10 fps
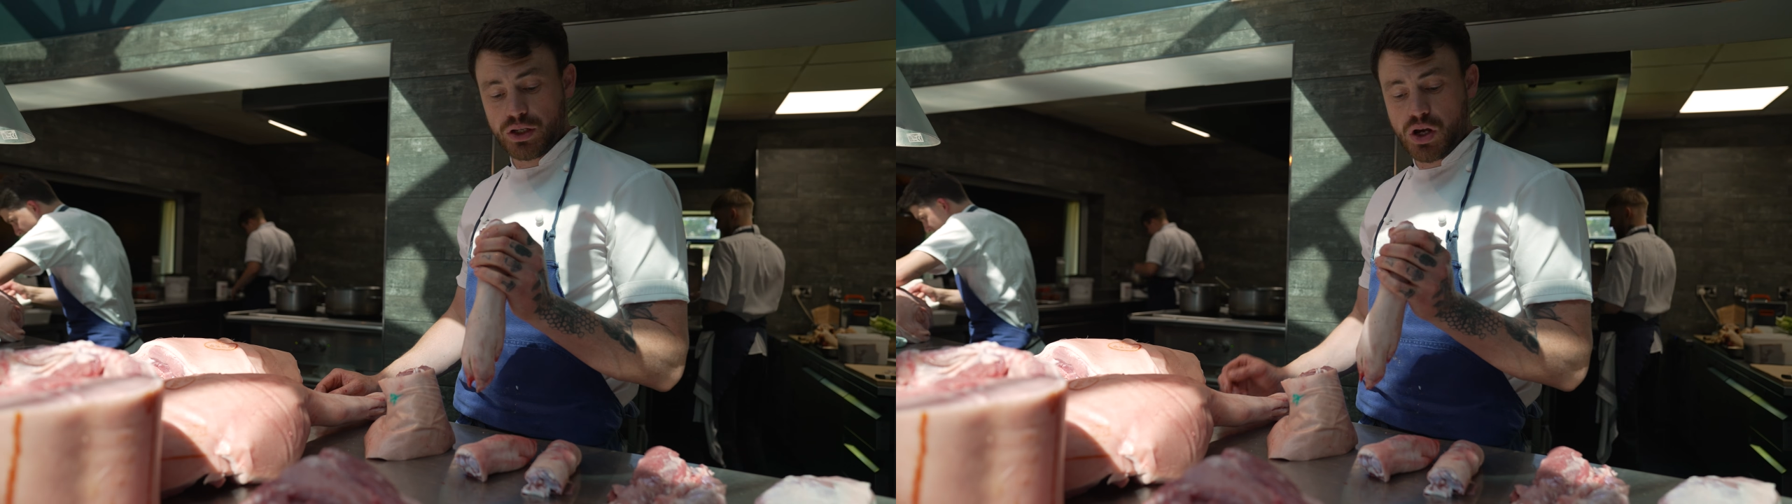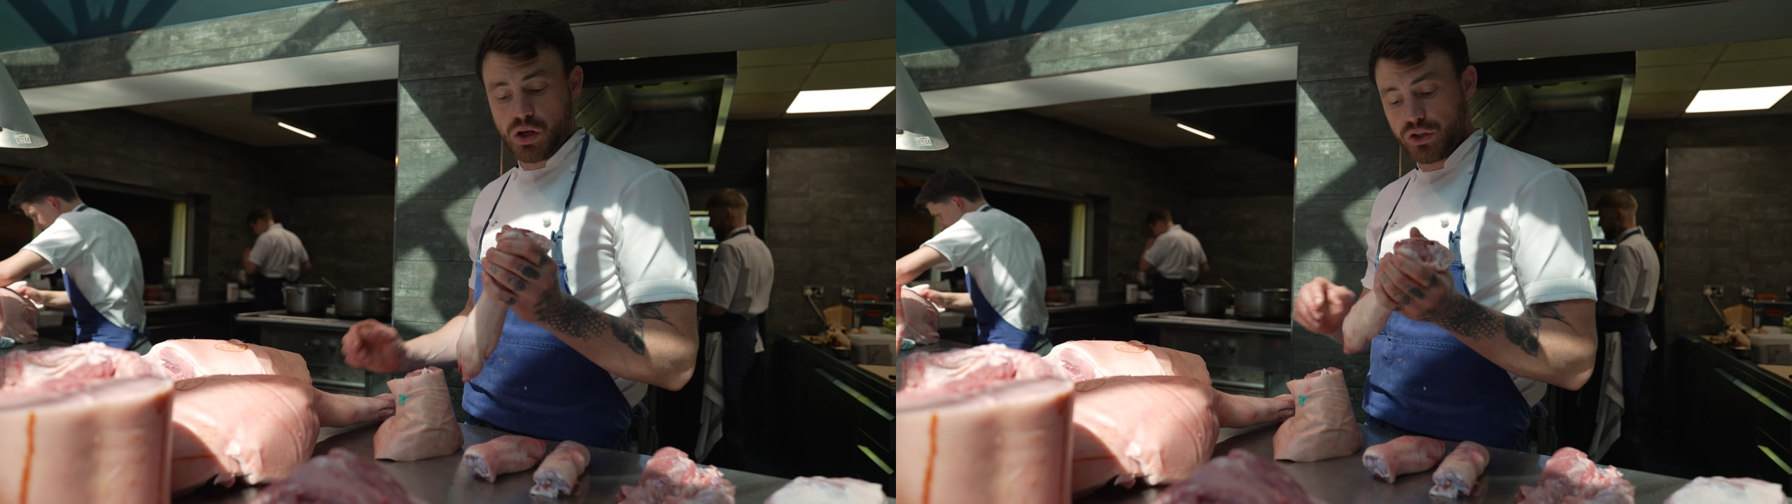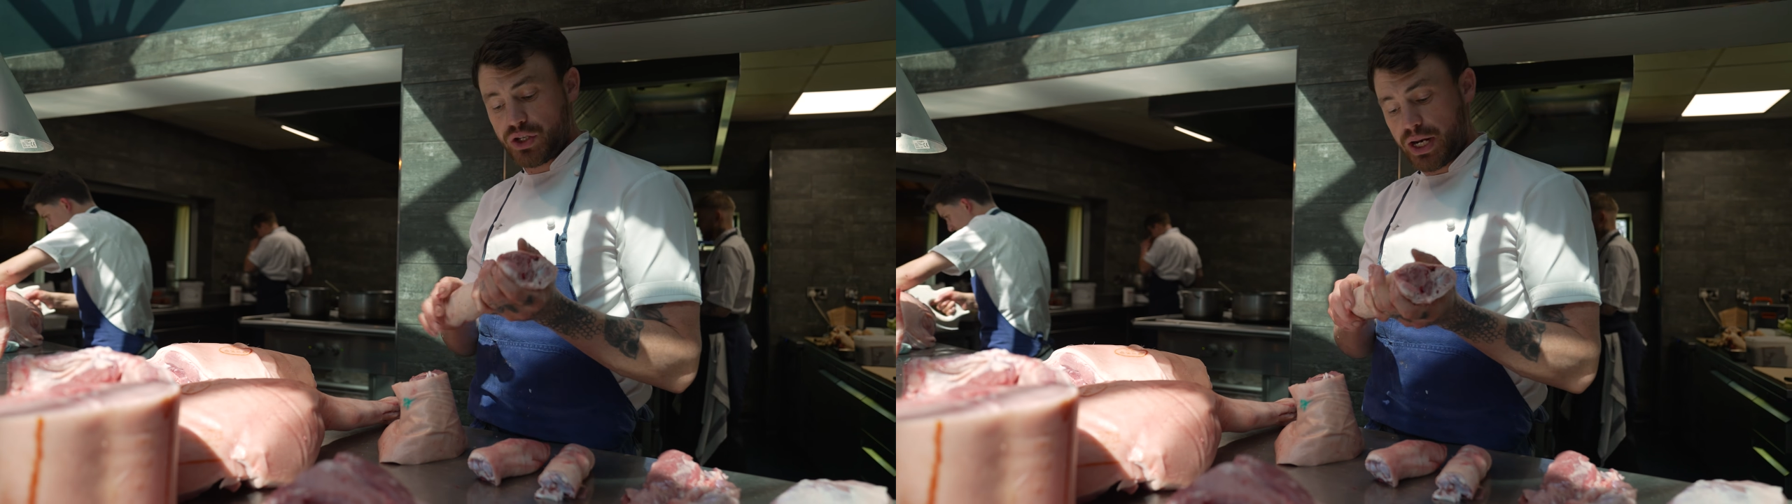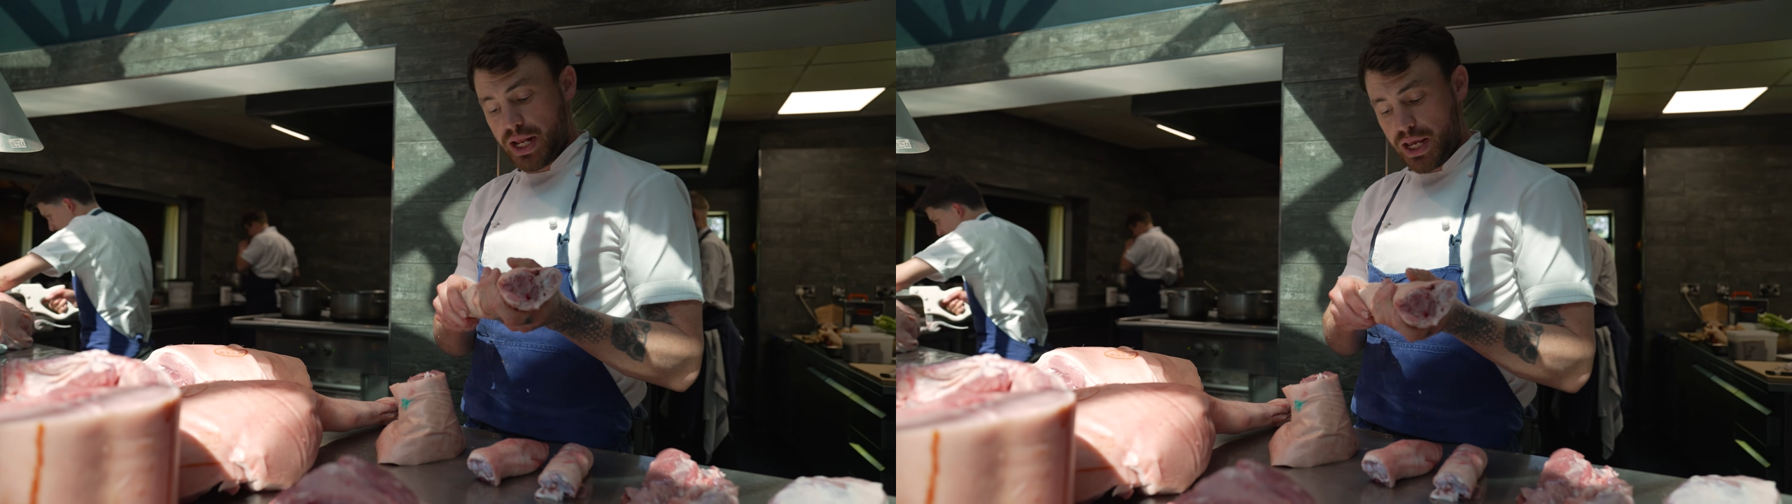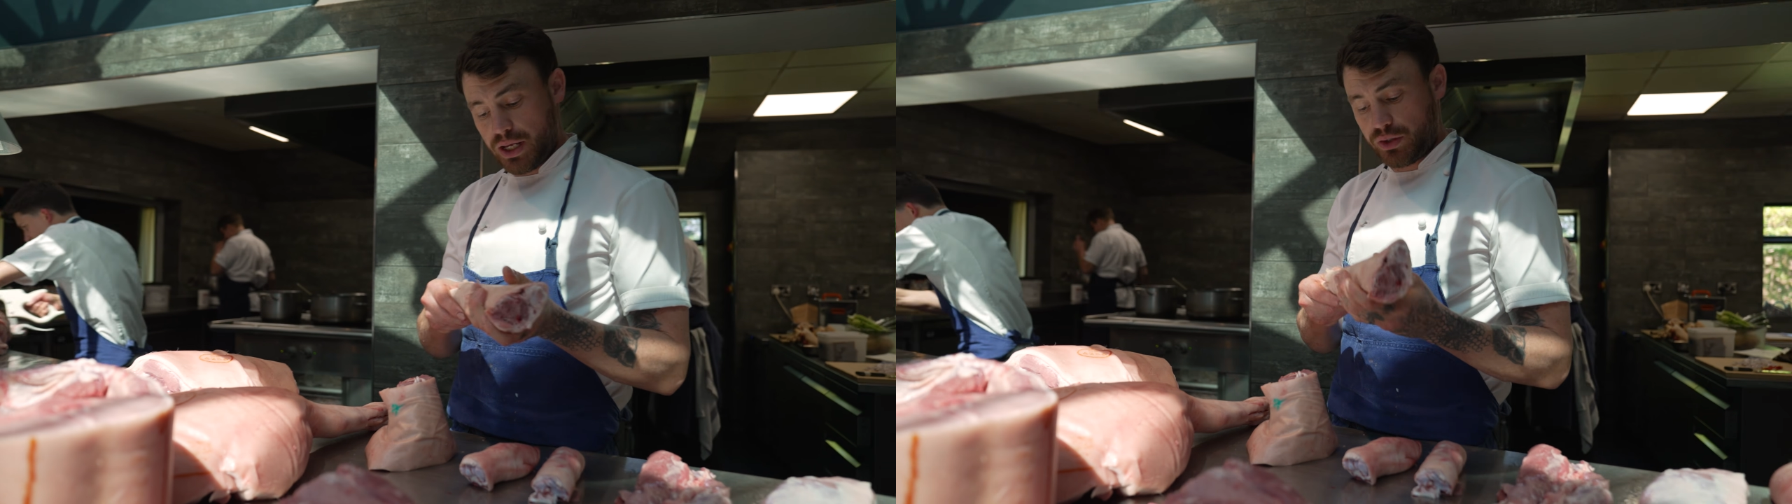content here.